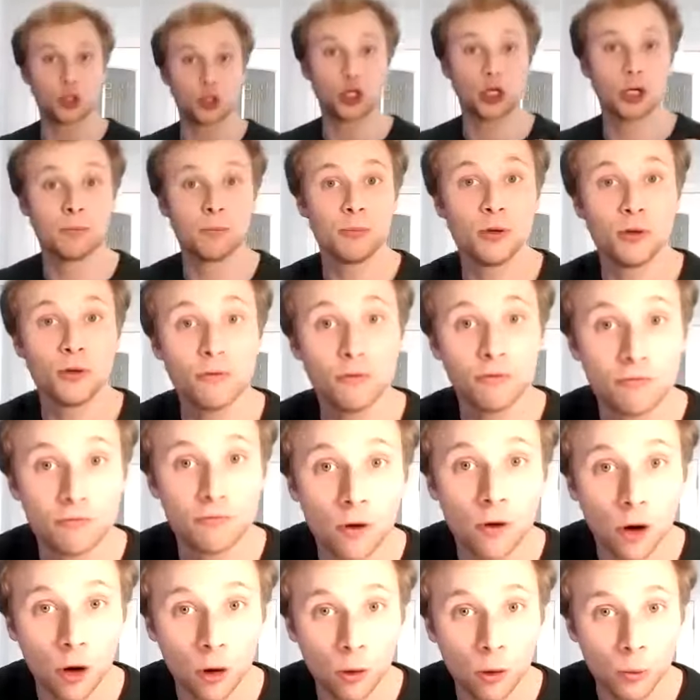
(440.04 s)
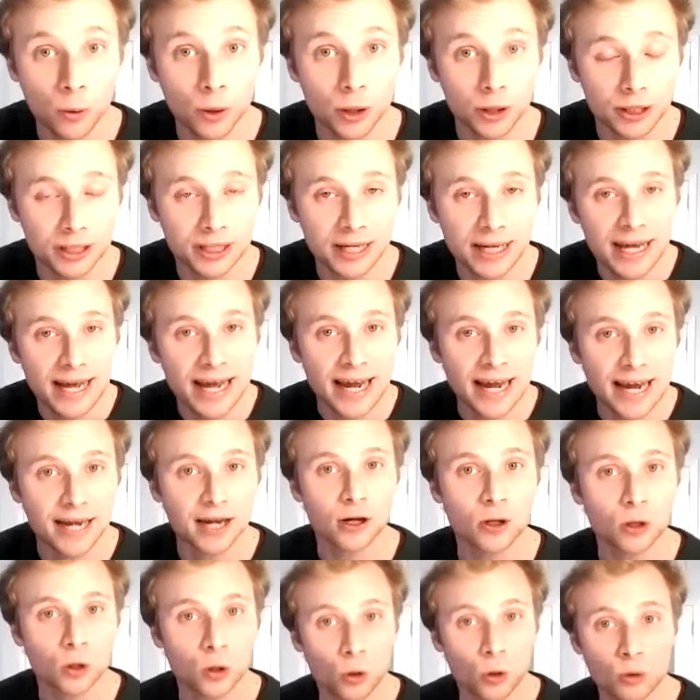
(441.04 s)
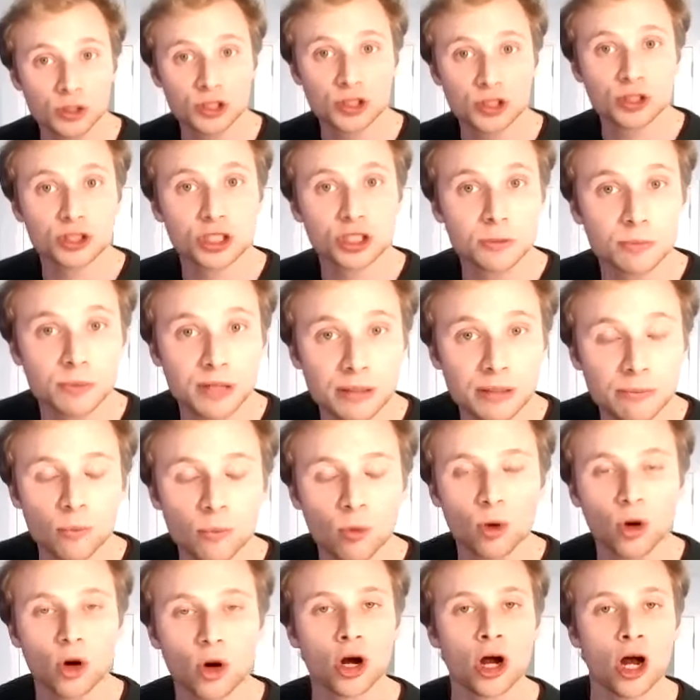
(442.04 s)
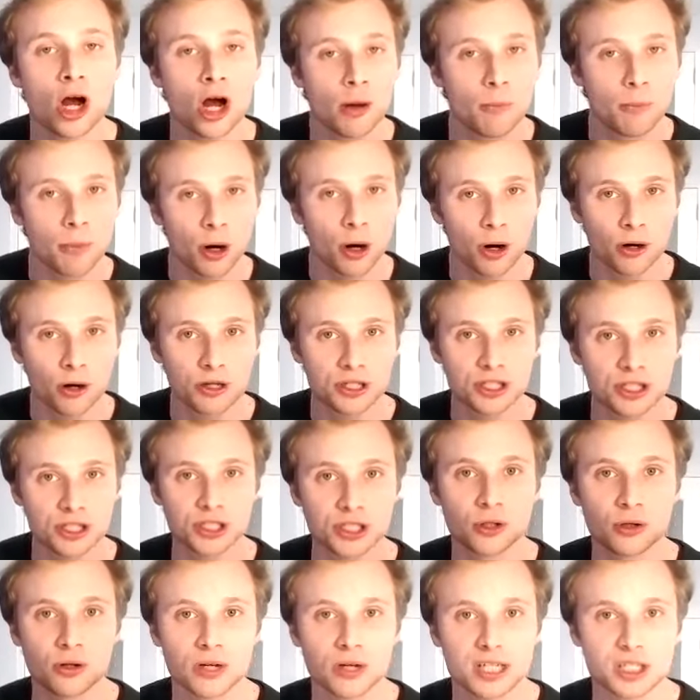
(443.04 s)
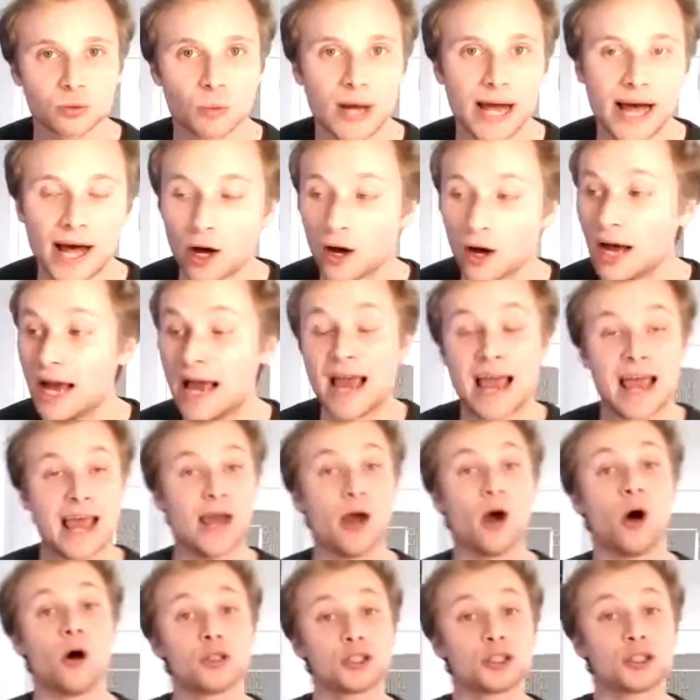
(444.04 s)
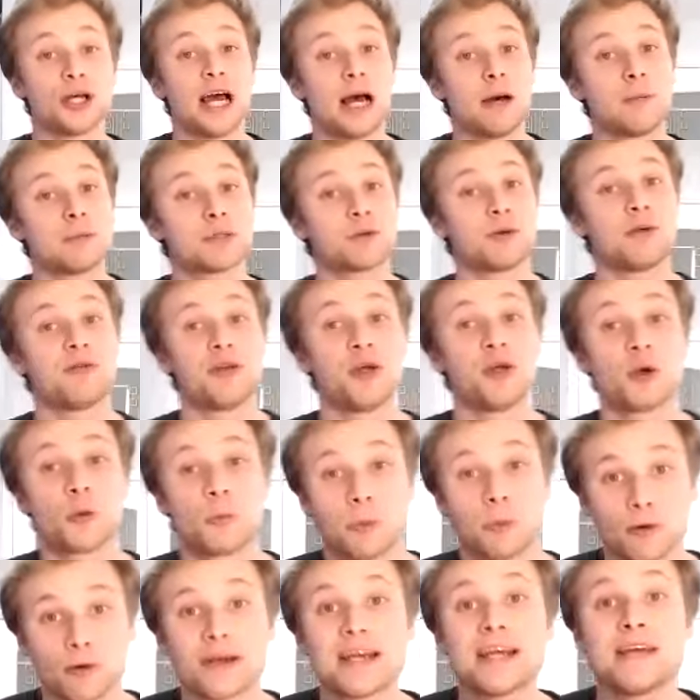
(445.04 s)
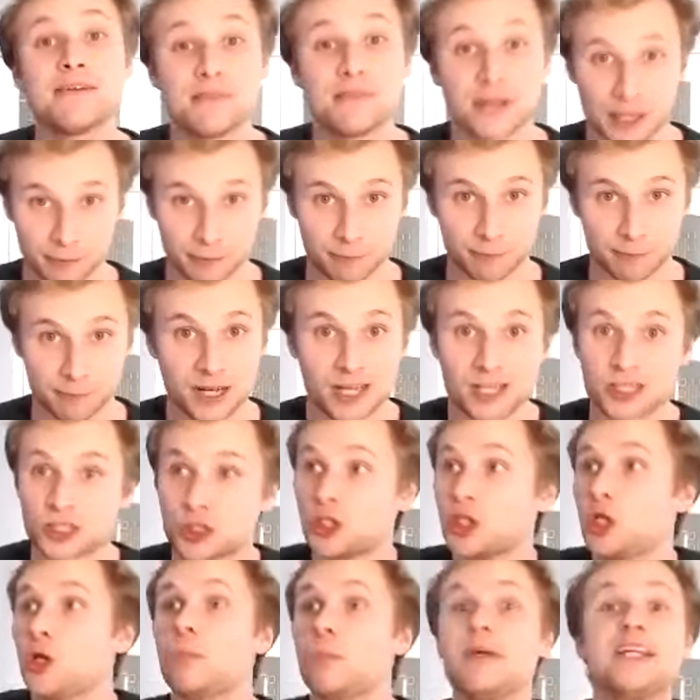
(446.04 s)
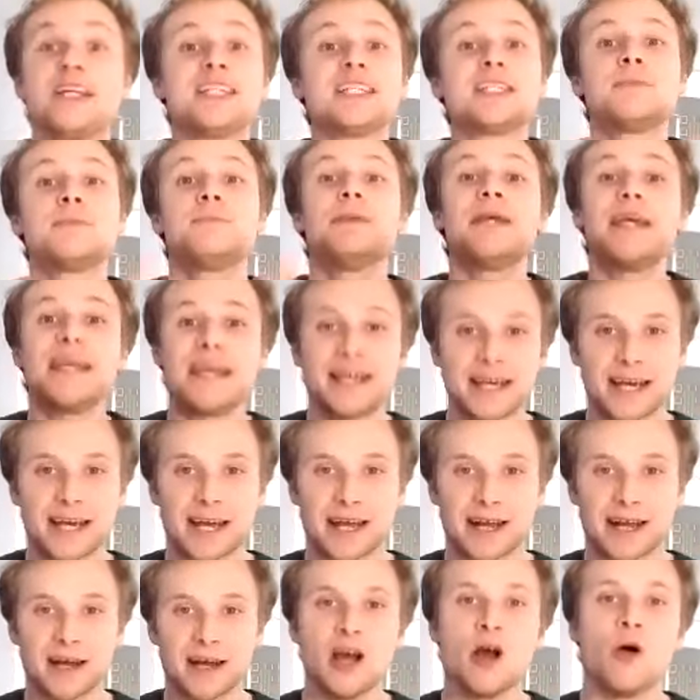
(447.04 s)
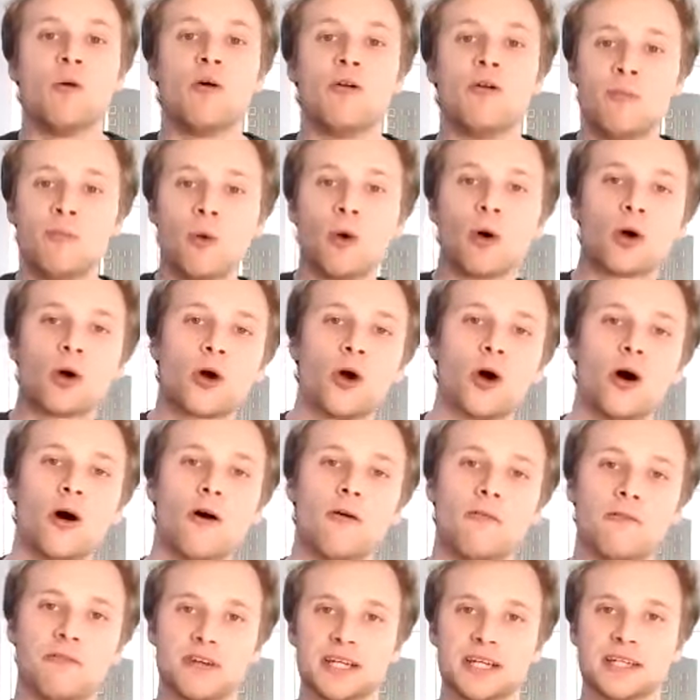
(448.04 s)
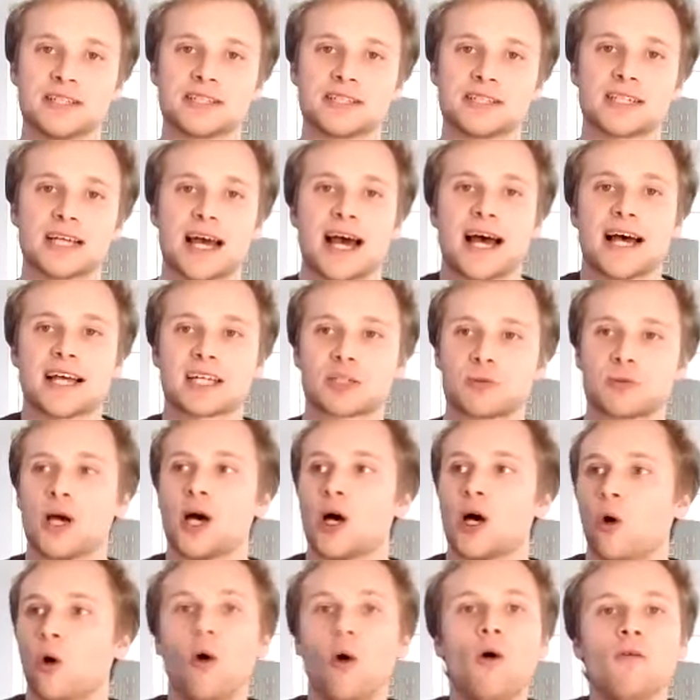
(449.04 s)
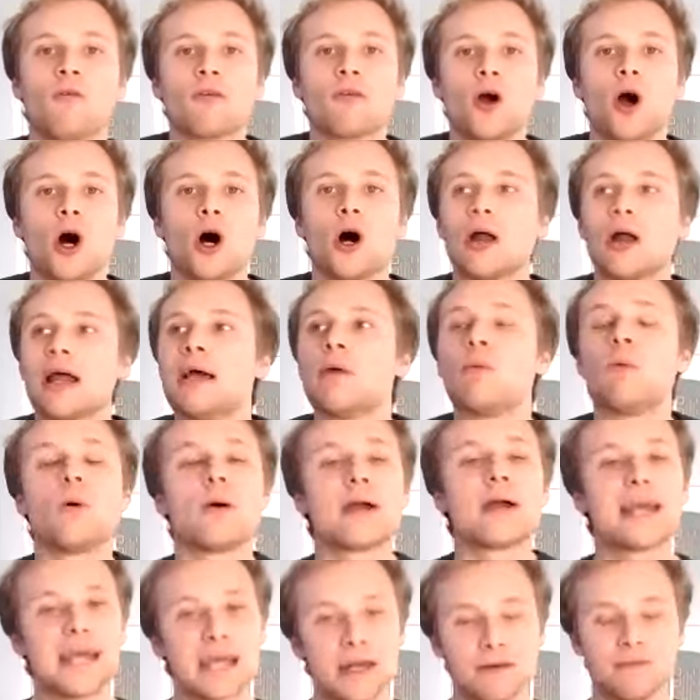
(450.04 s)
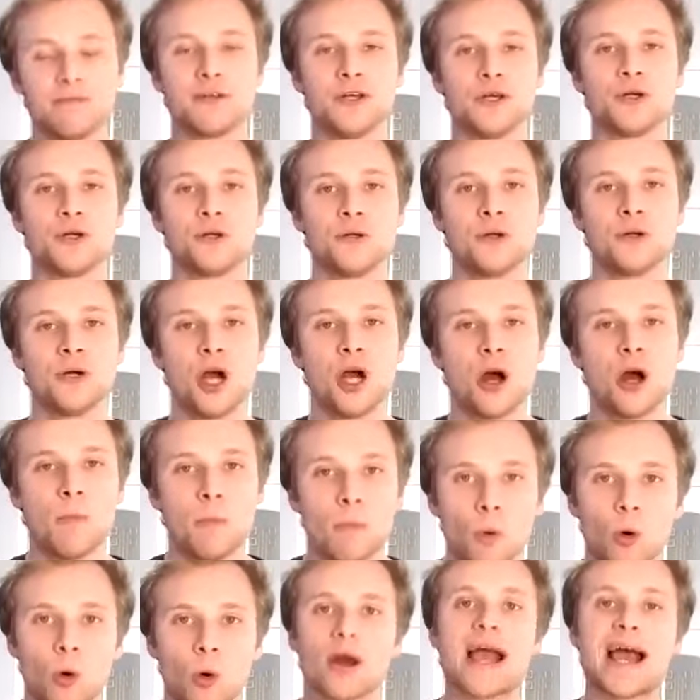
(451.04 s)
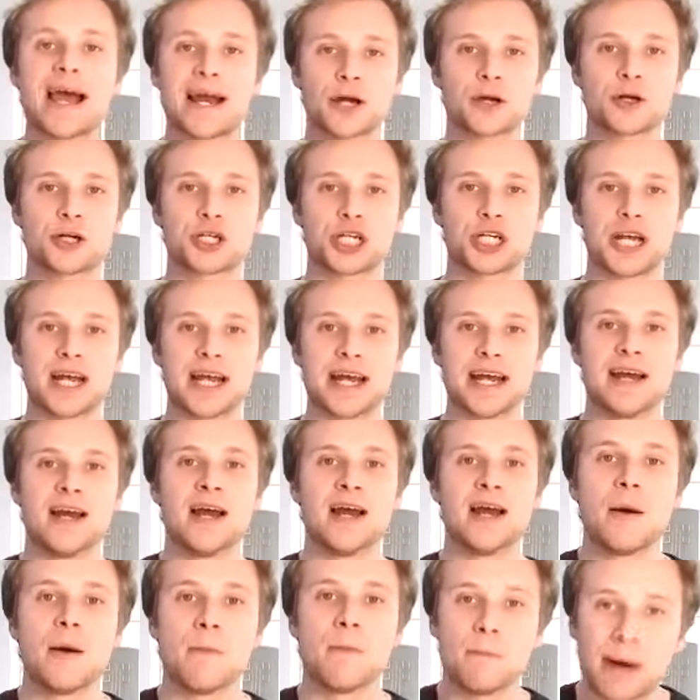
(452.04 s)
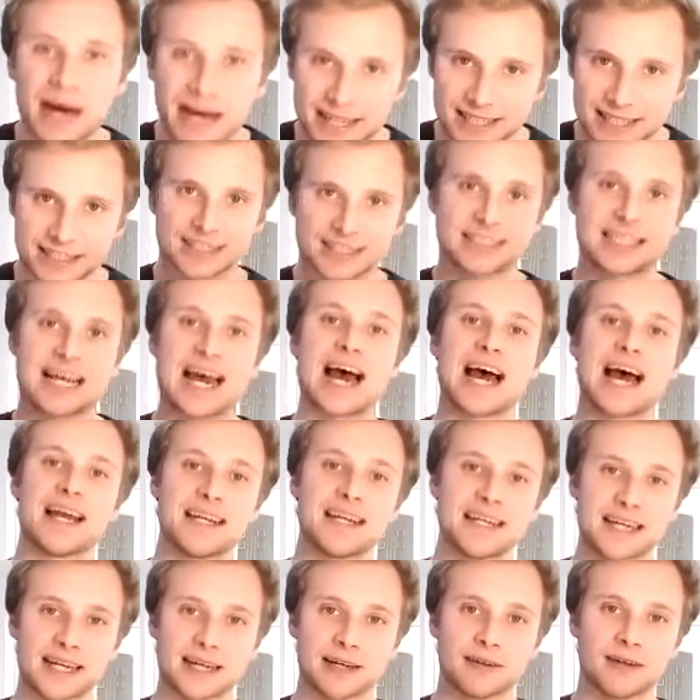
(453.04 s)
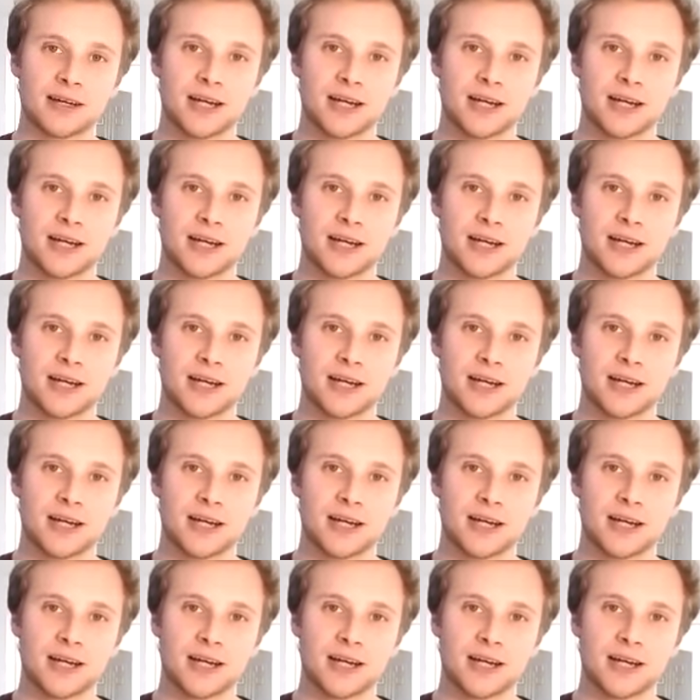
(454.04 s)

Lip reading: could move forward and closer to be more personal as well. It also helps with your breathing. So you'll be speaking with more confidence as well. Overall, it will give you more energy by standing.